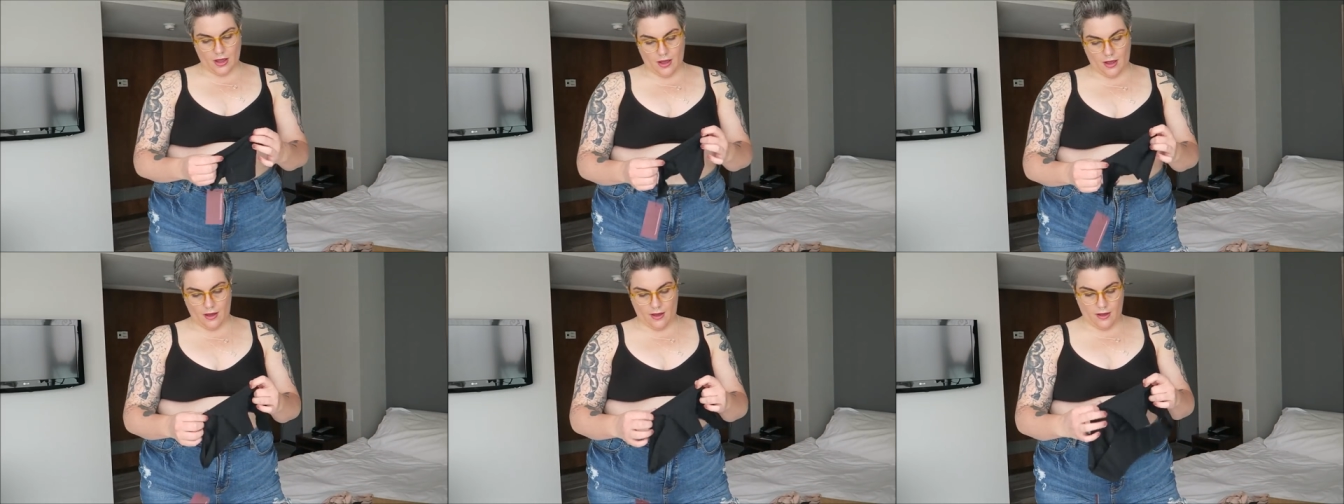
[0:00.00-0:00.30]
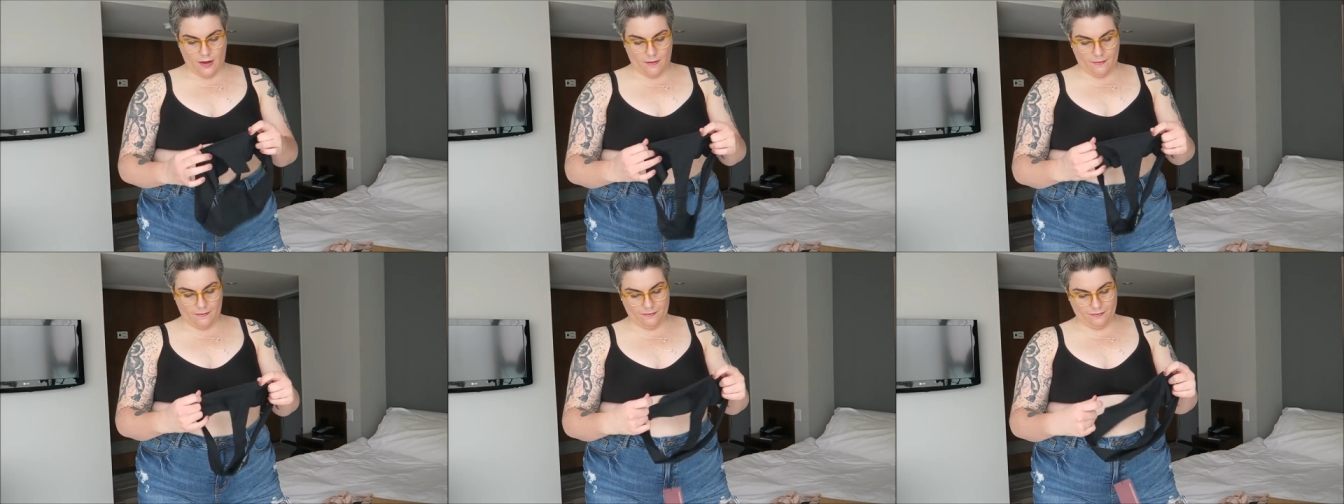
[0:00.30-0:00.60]

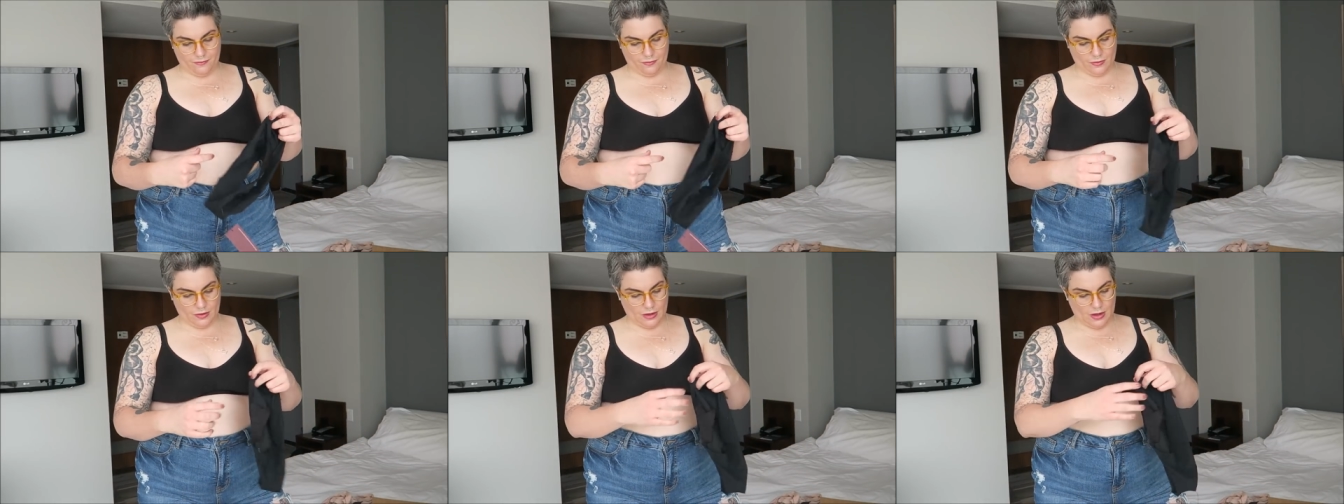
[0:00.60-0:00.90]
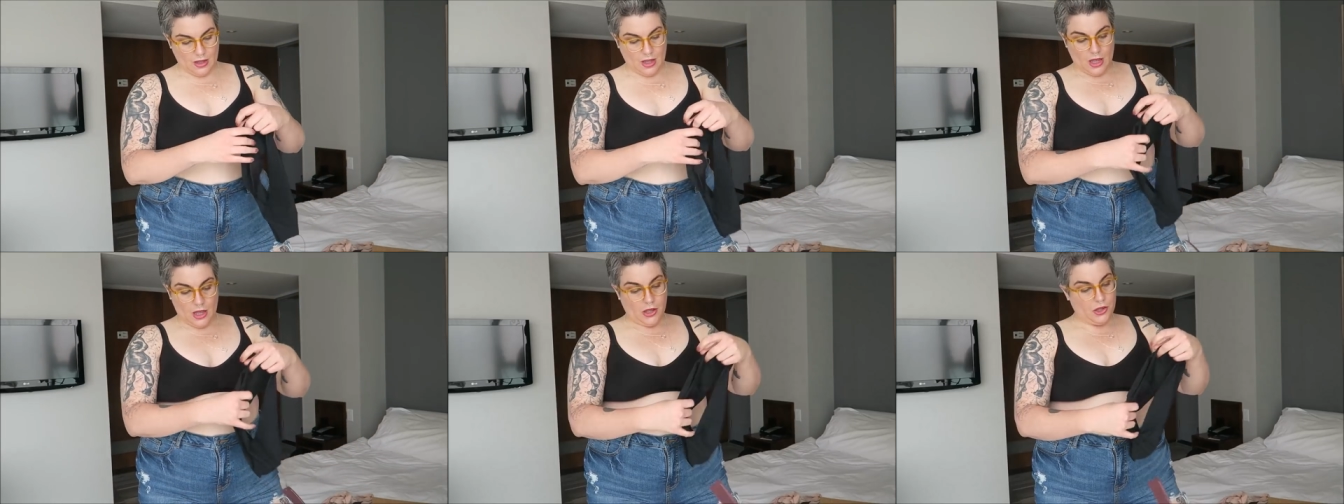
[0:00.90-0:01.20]
Um,
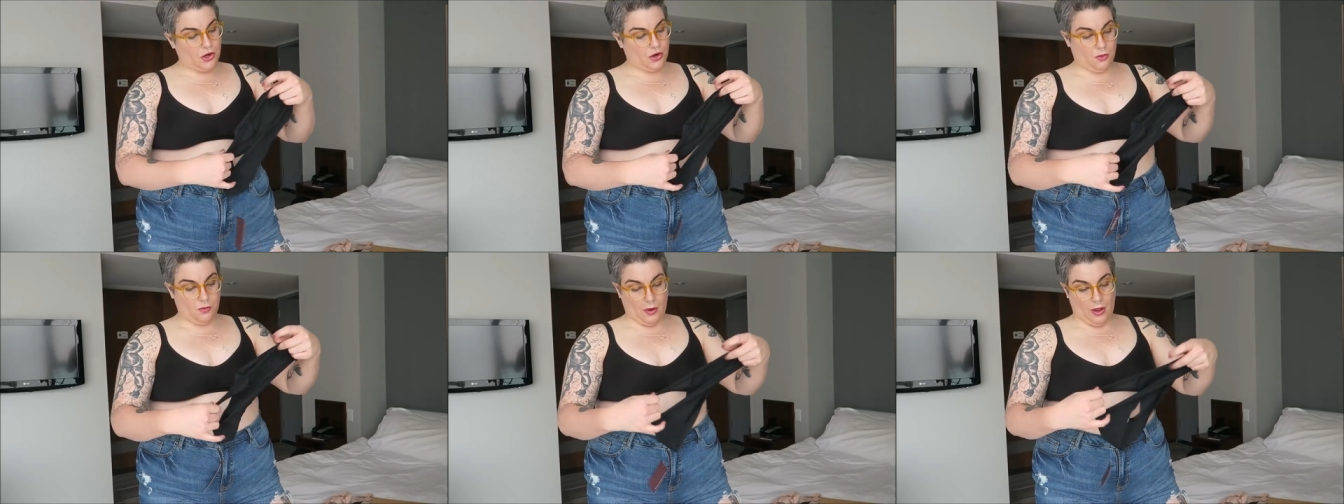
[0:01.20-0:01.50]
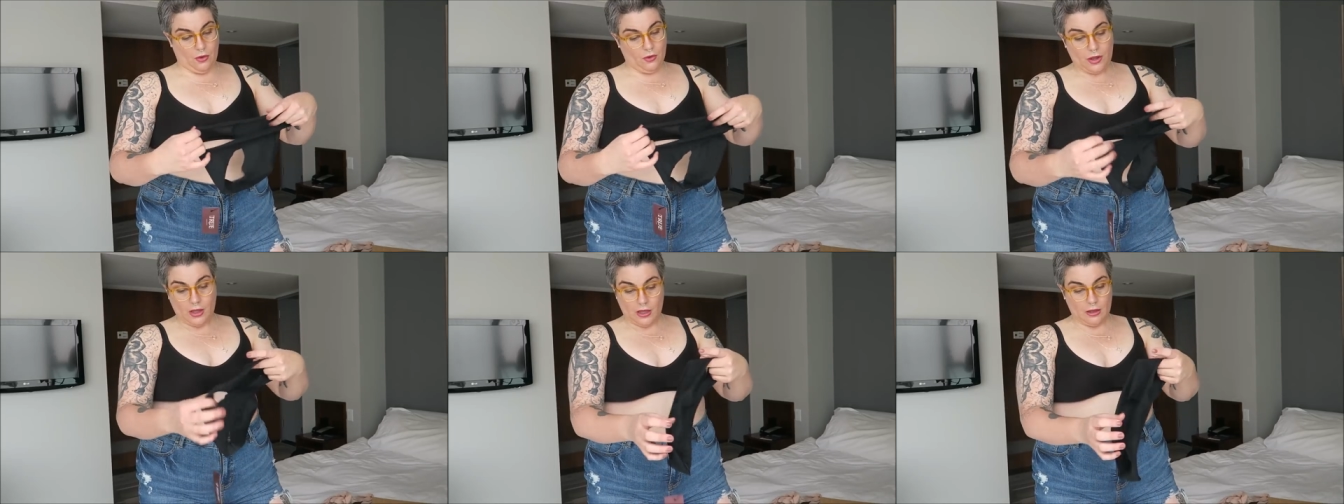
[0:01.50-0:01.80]
you're
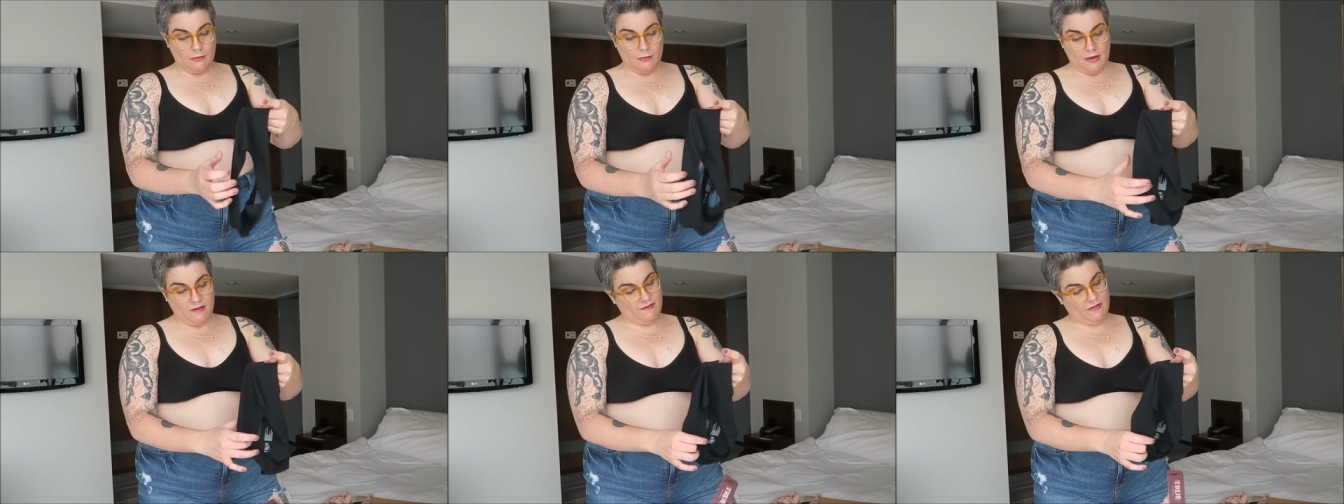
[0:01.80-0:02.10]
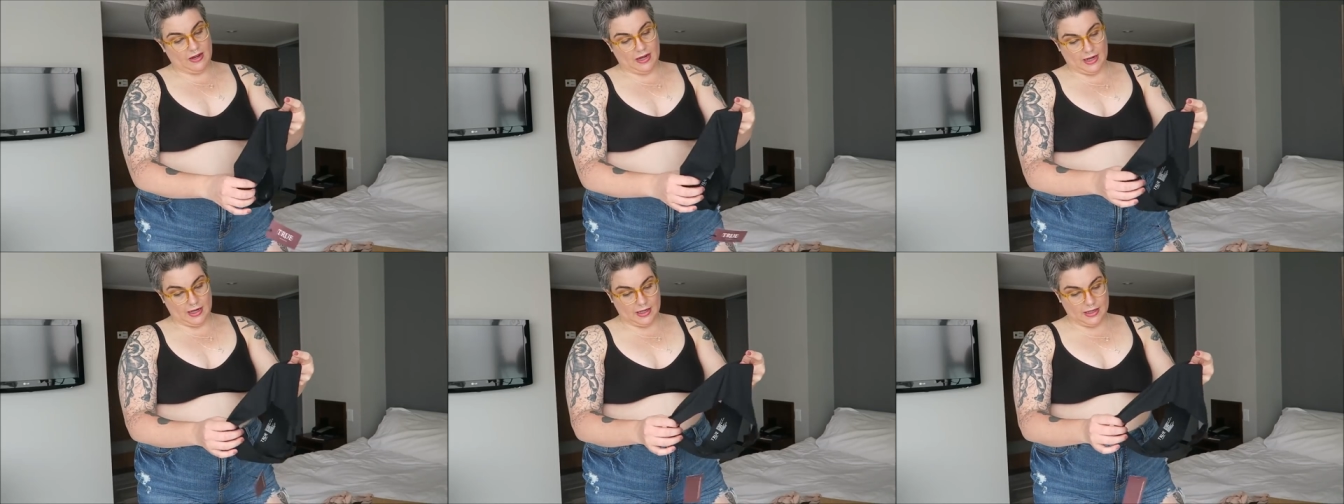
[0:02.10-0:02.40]
welcome
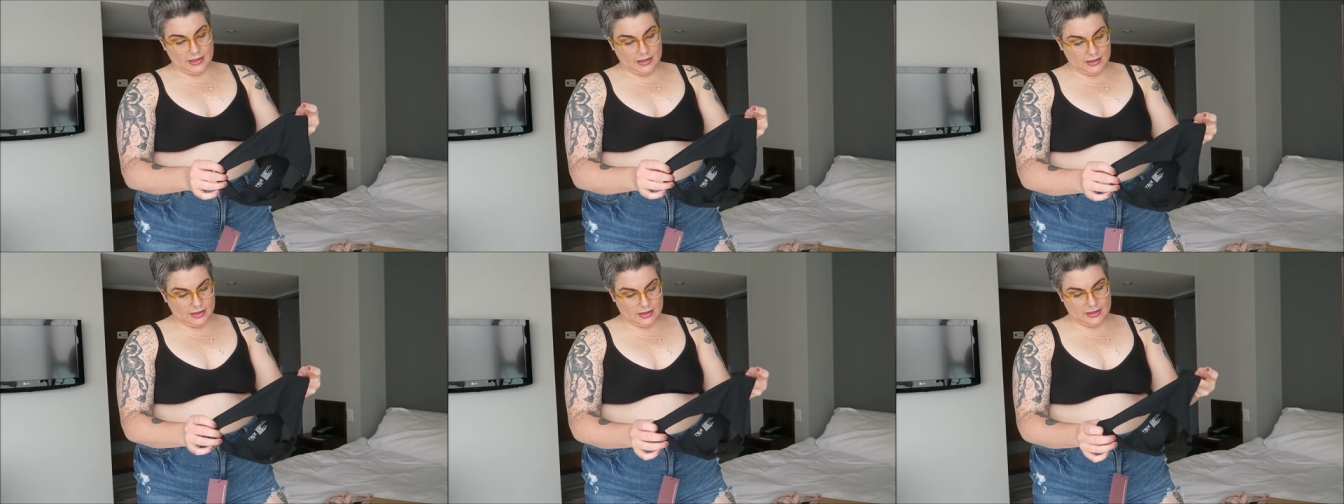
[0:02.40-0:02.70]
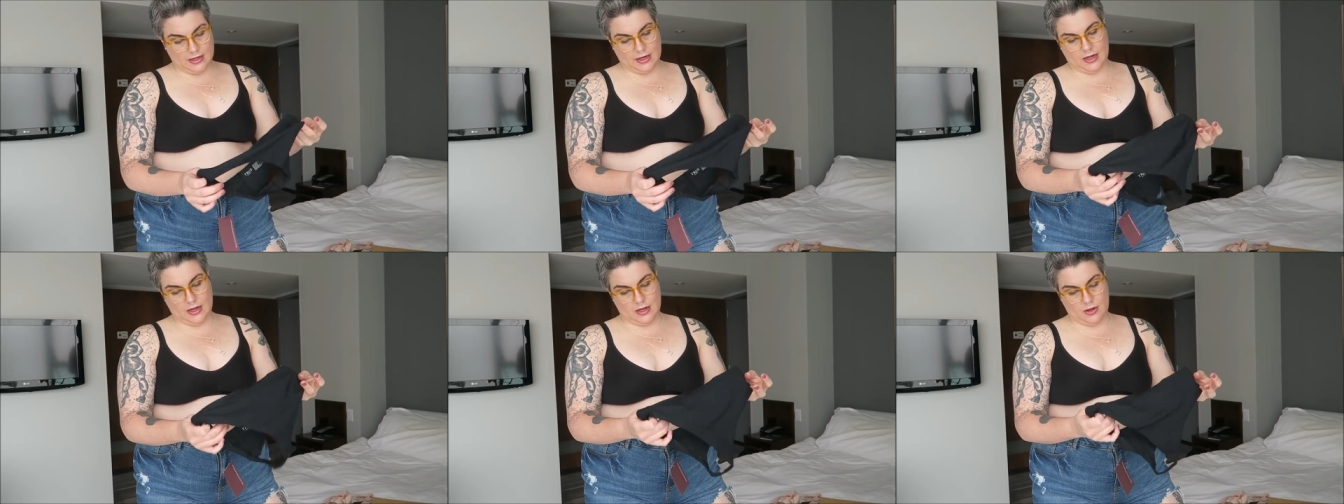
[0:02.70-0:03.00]
if it
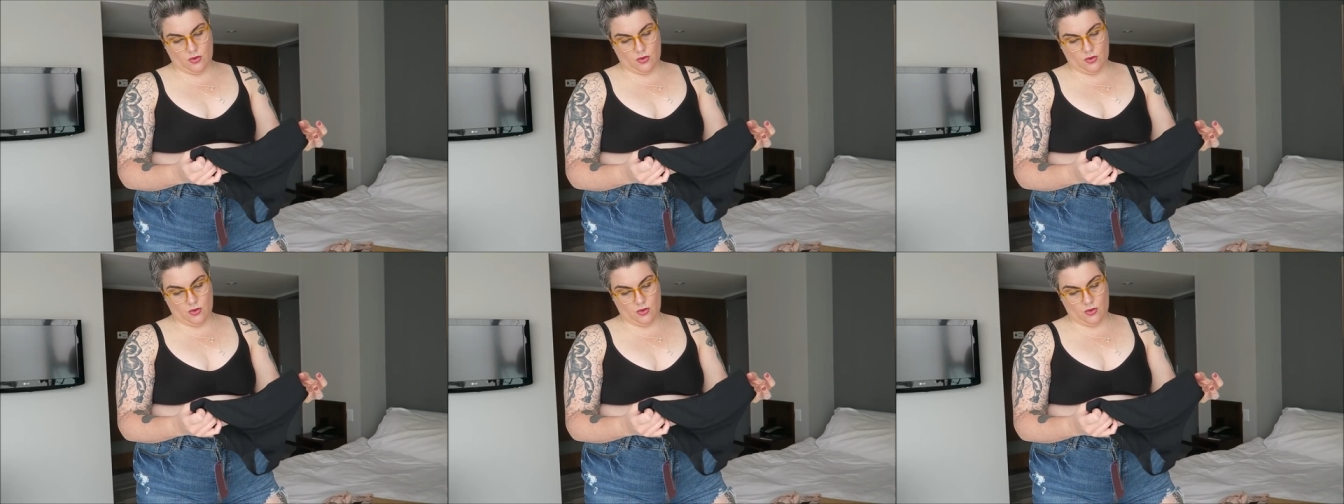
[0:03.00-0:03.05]
is,